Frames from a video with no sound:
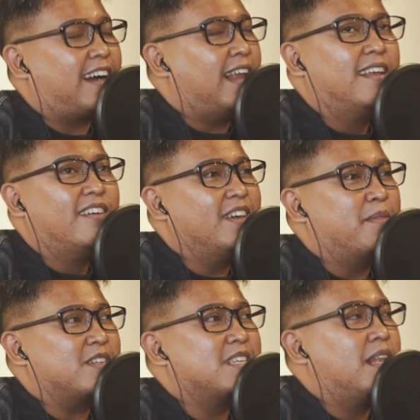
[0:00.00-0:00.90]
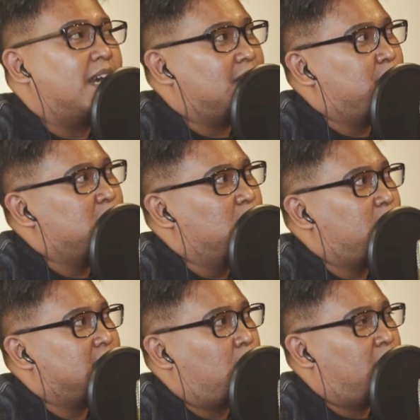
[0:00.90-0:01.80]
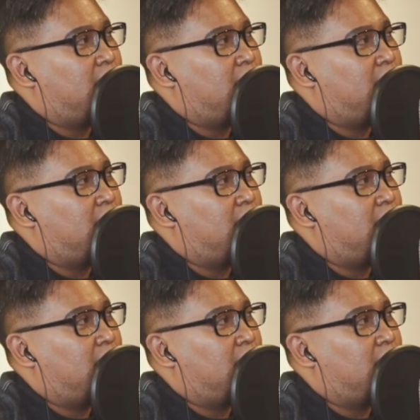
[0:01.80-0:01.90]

Yeah, I love it because the last episode when someone